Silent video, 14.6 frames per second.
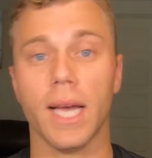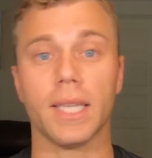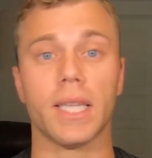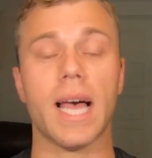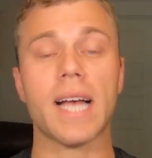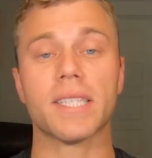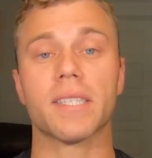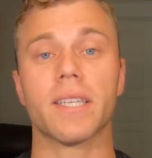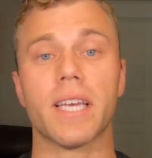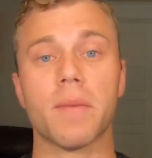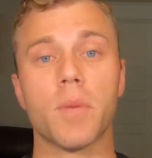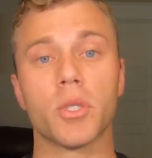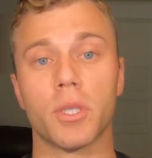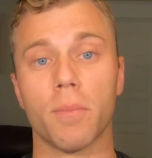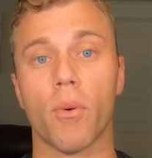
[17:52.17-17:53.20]
And lastly, and
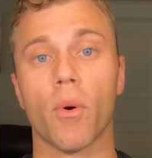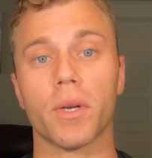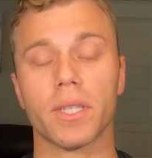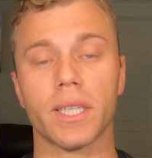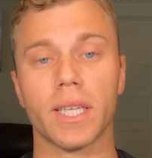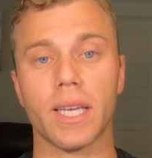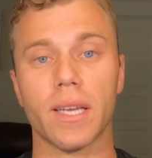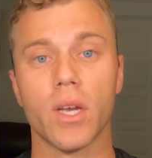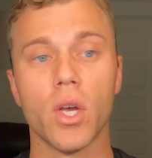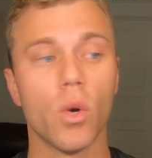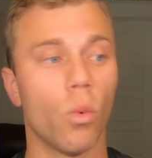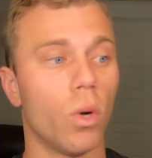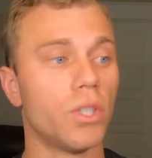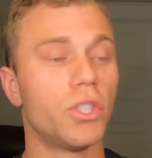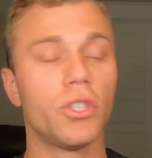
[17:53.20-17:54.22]
most importantly,
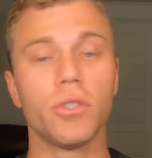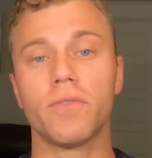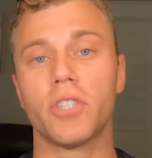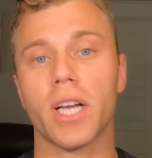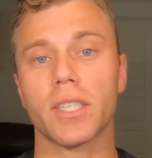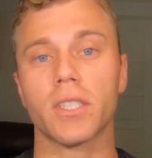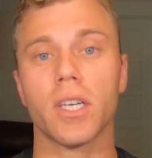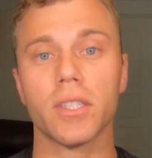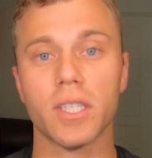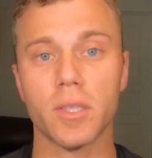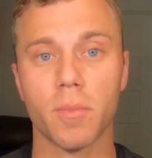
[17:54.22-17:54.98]
once you've checked all these